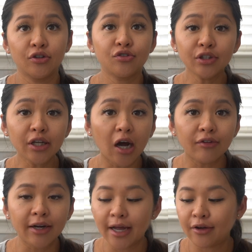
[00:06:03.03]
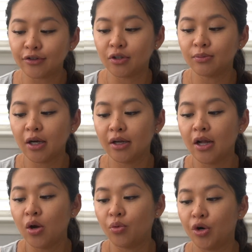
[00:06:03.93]
it's really hot right now, so I'm not
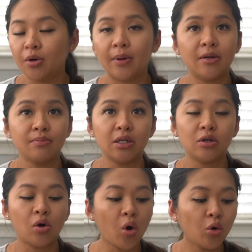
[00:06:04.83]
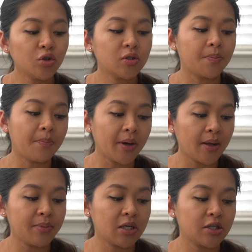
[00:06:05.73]
worried about him being cold,
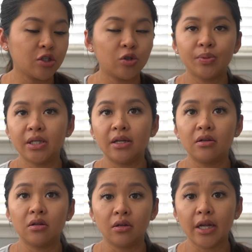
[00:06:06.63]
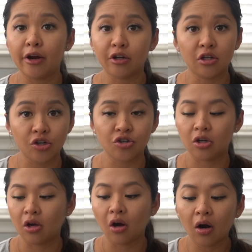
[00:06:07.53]
but because he'll be in an
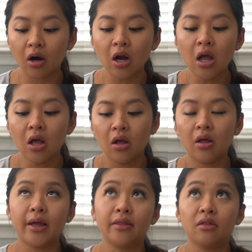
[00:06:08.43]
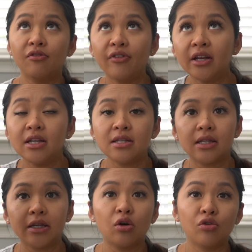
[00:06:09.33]
air-conditioned car and the vent is
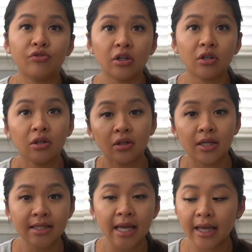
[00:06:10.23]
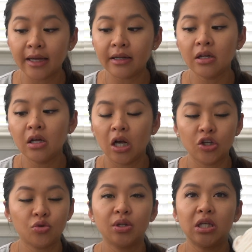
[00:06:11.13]
like over his head, I
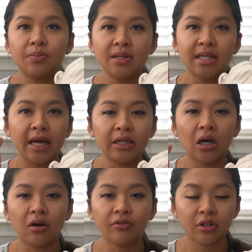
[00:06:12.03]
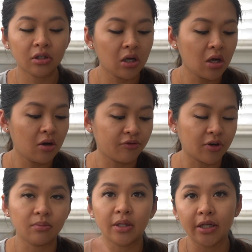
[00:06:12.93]
just want to keep his head covered
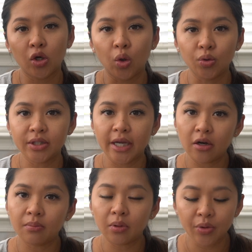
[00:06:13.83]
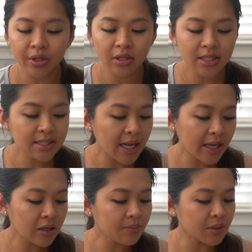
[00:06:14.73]
from like cold air blowing on his
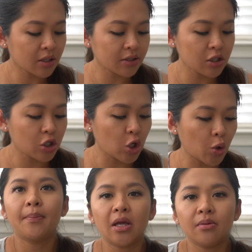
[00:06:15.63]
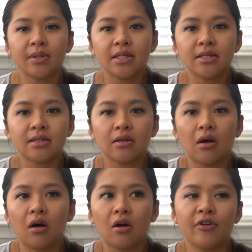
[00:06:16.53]
head, because you know, babies
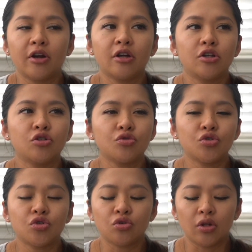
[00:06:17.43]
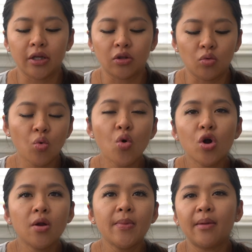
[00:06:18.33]
are very used to like the
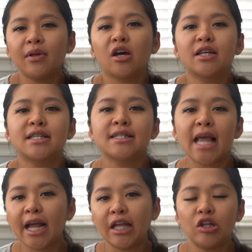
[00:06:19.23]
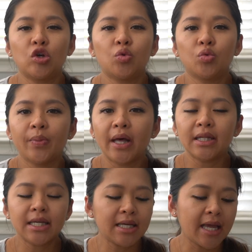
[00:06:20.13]
warm amniotic sac in your
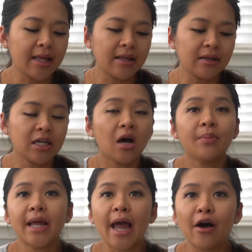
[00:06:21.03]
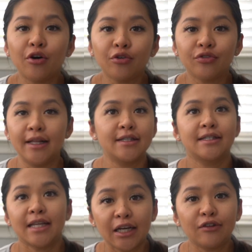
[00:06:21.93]
belly, and then coming out, it's
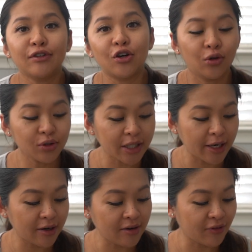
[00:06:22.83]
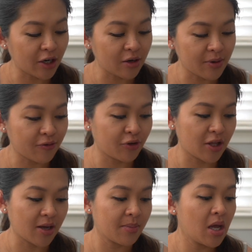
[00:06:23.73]
kind of like a cold air environment for
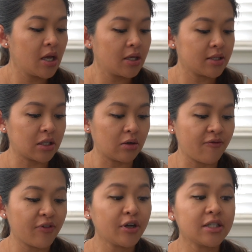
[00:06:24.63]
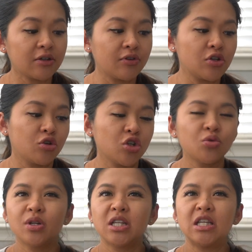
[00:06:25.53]
them. So I'm very different, so I
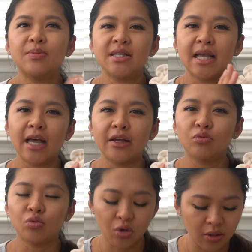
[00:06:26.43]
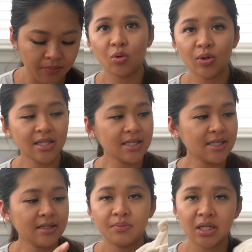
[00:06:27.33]
just want to keep his head warm.
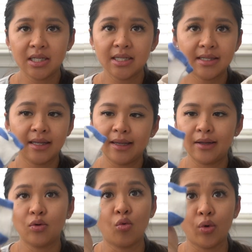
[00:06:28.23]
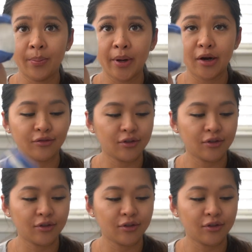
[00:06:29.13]
Onesies, beanies, and 1 pair of